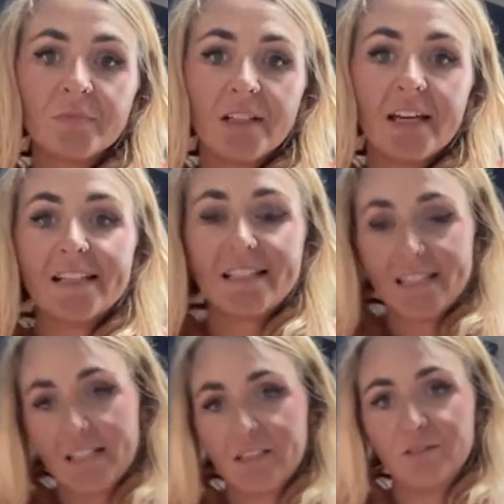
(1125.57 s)

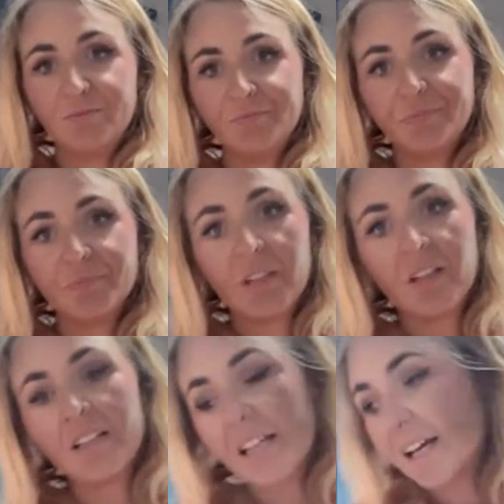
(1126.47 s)
Yes.
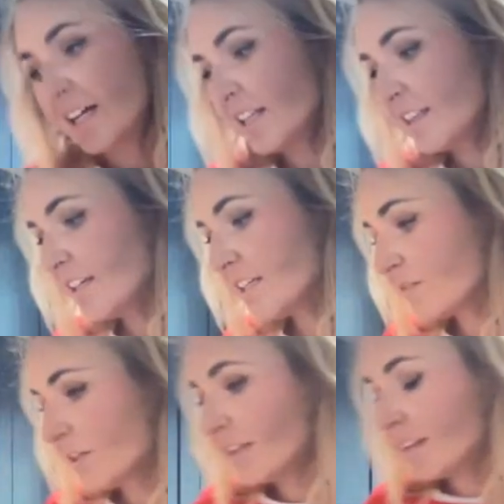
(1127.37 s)
Yeah. And I
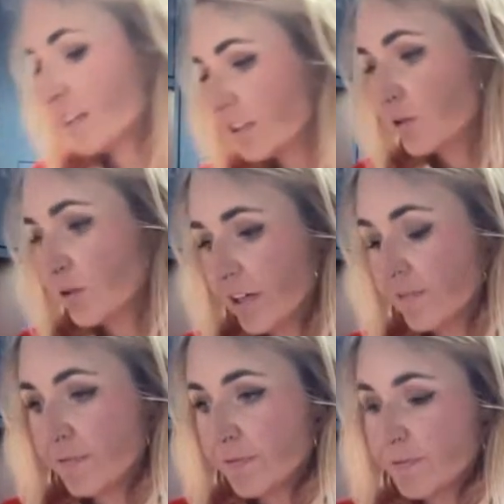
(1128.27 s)
think
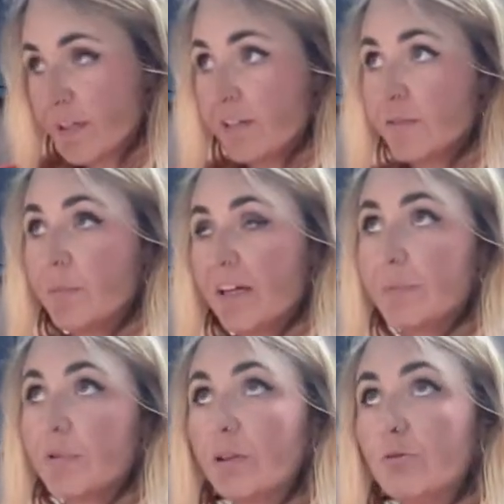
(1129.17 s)
if even
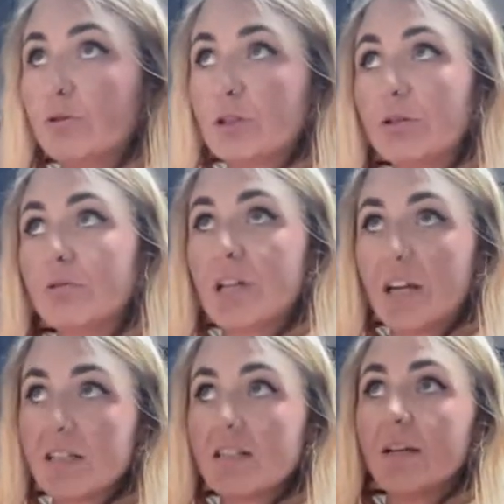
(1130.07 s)
people who do
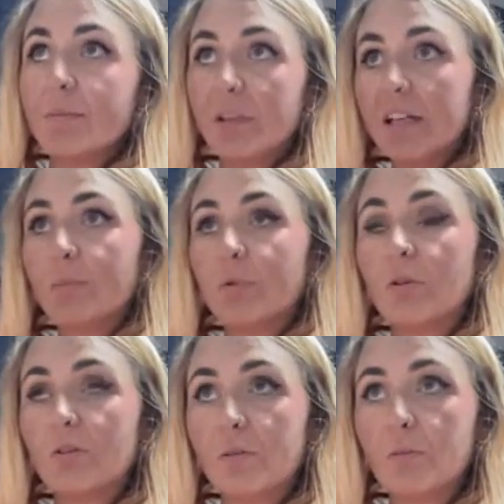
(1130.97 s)
test their
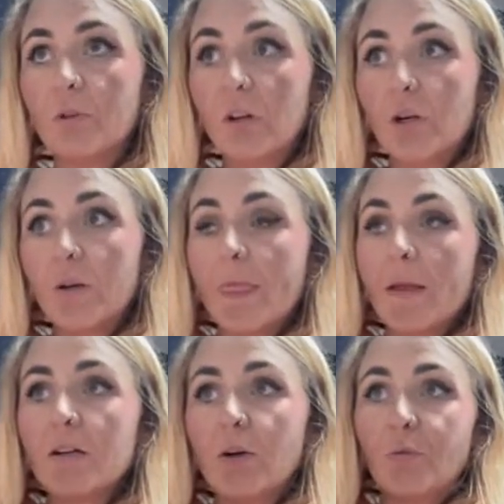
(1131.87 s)
playbook,
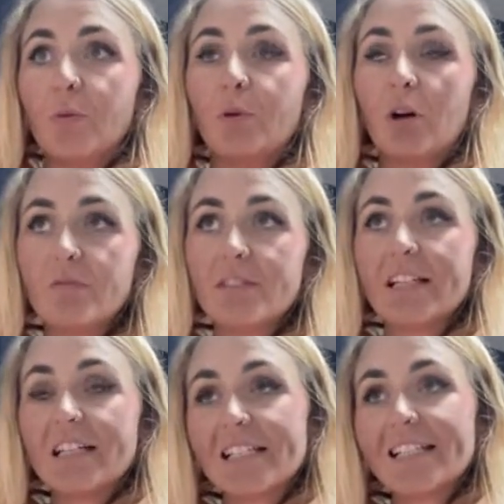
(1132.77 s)
from
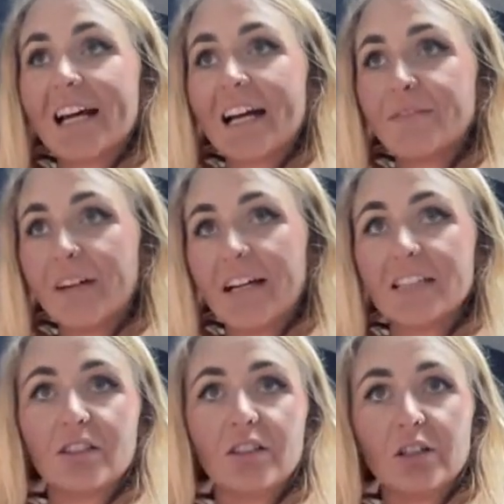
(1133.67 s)
conversations that I've
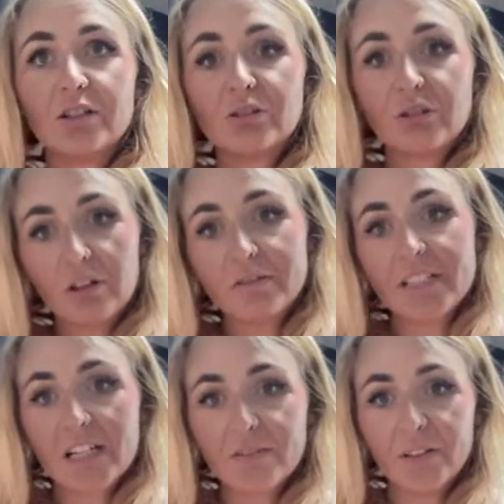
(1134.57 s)
had or stories
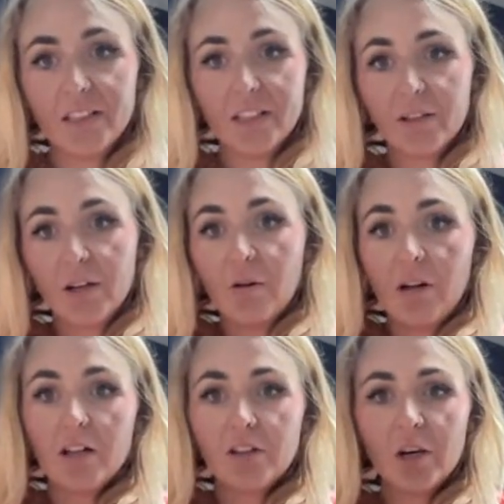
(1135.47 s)
that I've heard,
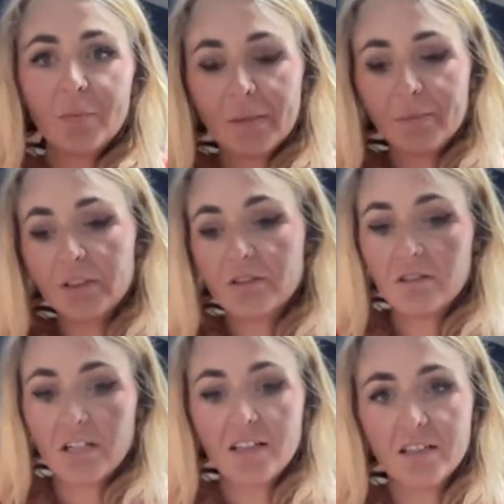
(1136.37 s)
a lot of people are
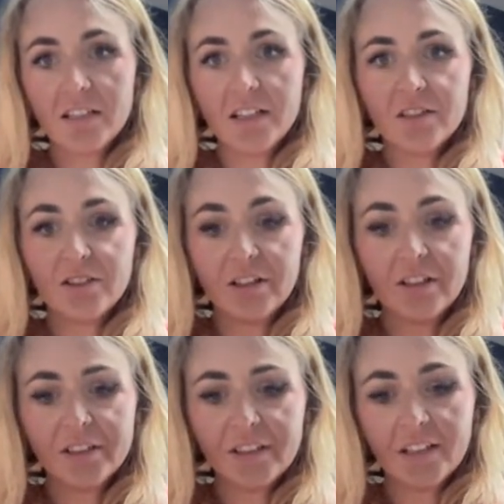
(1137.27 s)
just testing it
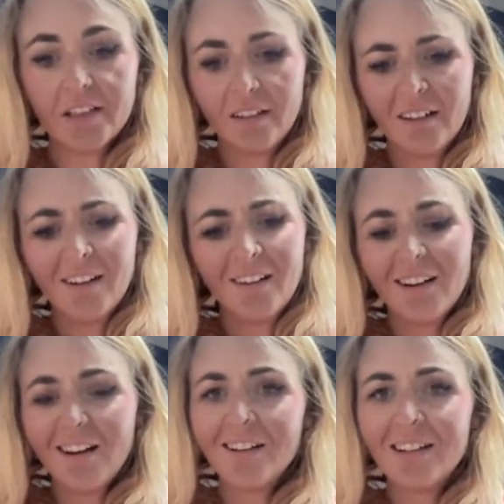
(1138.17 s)
internally.
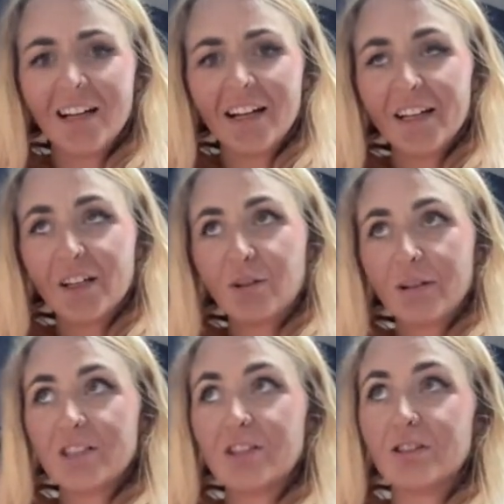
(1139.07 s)
And I
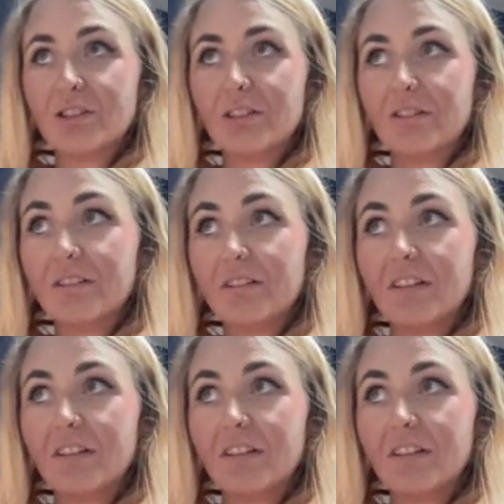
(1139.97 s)
question